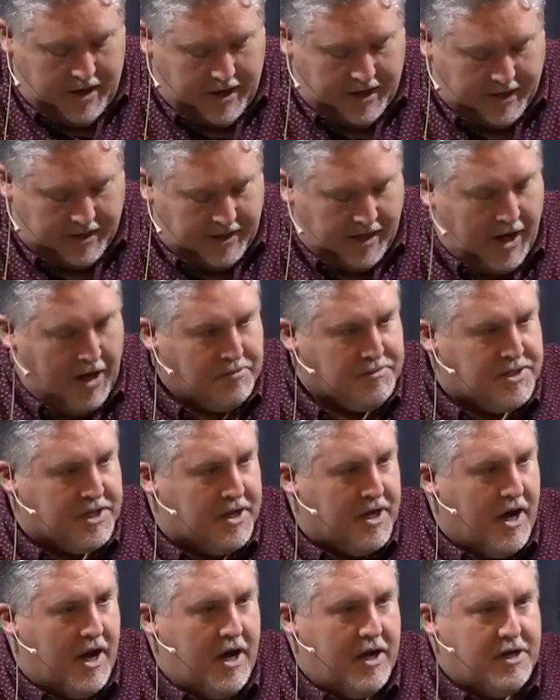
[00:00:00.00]
And it claims that
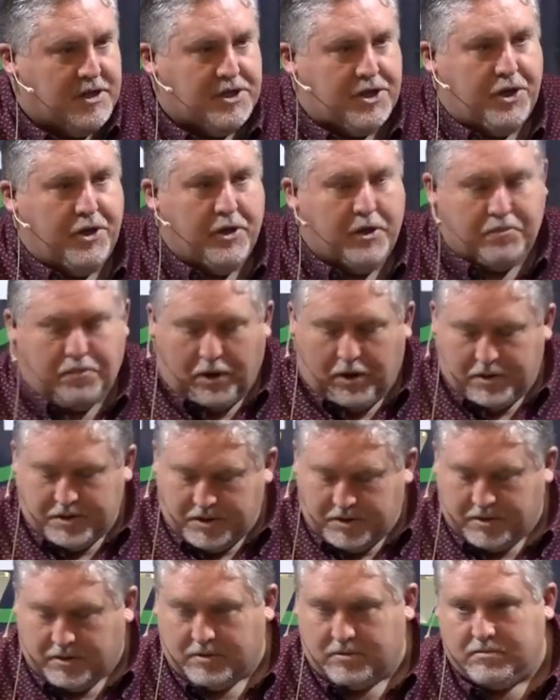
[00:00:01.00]
God is
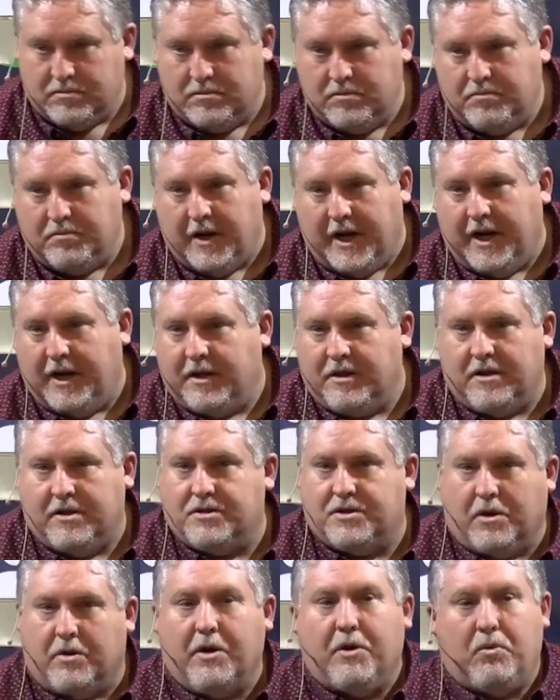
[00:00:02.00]
unipersonal, meaning
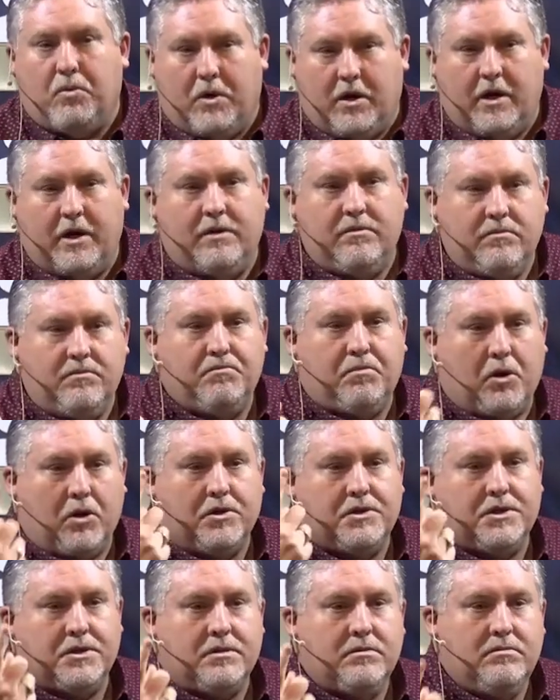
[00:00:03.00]
there's only one
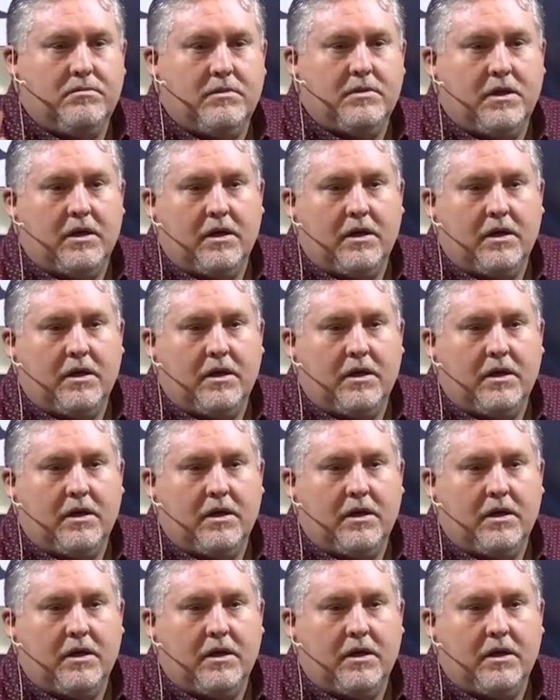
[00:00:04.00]
person.